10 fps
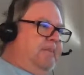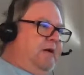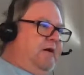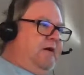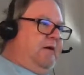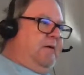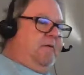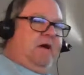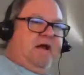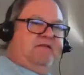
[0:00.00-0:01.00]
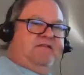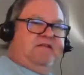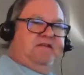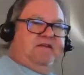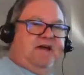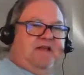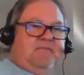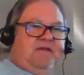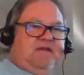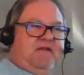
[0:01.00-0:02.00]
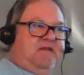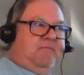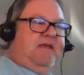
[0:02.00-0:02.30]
I see the economy